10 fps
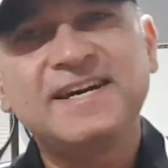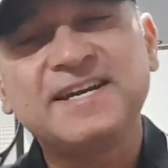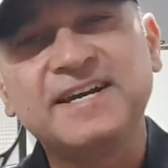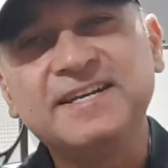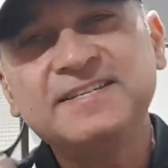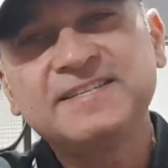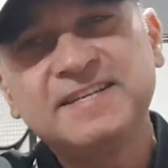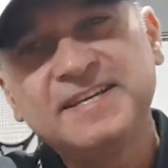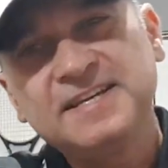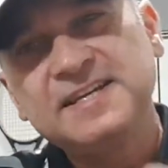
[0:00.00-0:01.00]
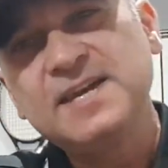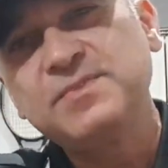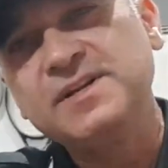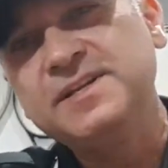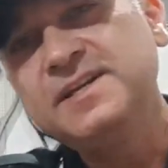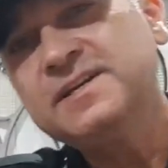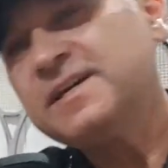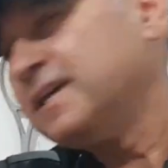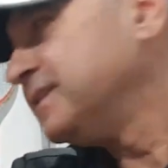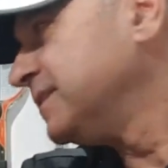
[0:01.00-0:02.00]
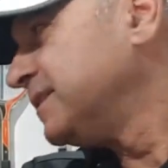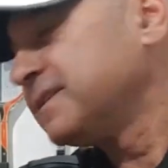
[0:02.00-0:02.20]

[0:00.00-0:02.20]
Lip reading: Hi guys, Gabriel here and